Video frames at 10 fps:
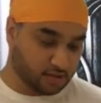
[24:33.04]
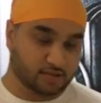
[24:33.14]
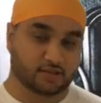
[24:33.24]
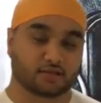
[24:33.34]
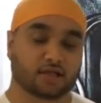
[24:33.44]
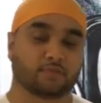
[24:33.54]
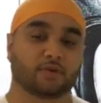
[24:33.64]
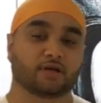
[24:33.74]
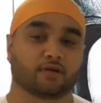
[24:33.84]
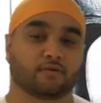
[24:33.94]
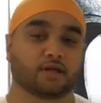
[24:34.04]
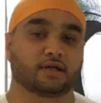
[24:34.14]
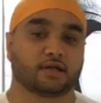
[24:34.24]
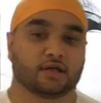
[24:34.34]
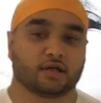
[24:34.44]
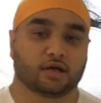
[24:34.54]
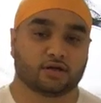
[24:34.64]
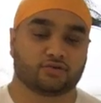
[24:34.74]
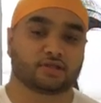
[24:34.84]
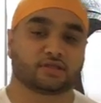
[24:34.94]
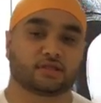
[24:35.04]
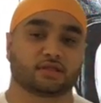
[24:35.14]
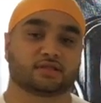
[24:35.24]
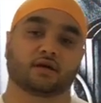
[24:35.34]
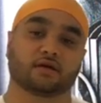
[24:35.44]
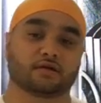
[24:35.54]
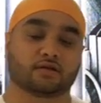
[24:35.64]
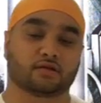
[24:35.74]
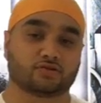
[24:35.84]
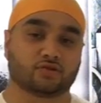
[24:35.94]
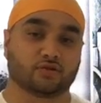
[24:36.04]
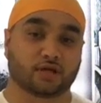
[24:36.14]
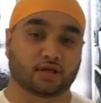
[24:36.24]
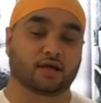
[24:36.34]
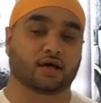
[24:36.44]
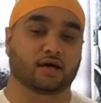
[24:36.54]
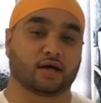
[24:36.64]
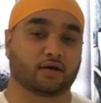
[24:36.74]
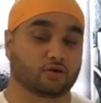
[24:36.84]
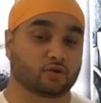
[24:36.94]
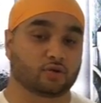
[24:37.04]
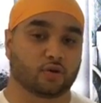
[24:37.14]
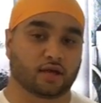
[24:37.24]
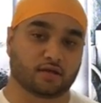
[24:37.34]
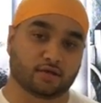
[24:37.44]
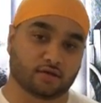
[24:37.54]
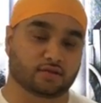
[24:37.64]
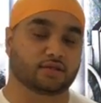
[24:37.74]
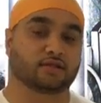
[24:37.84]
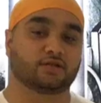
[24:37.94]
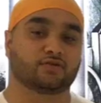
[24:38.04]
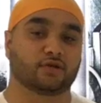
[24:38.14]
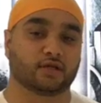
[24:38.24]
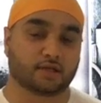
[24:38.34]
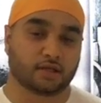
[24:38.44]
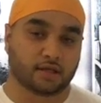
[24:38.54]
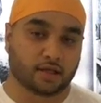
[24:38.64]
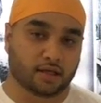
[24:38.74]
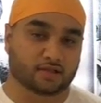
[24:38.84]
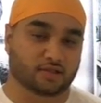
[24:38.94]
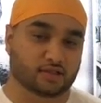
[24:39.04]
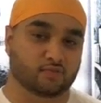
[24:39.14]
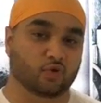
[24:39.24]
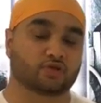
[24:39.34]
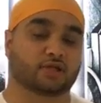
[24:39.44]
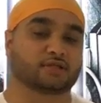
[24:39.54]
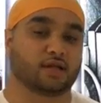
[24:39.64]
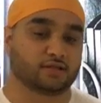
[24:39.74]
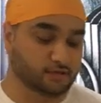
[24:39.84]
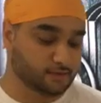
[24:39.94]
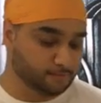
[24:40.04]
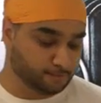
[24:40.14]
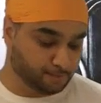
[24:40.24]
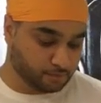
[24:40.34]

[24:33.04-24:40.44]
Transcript: This is Sant Pindrawale addressing the Sangat during Katha at a Gurdwara in 1983, and it's a small translation.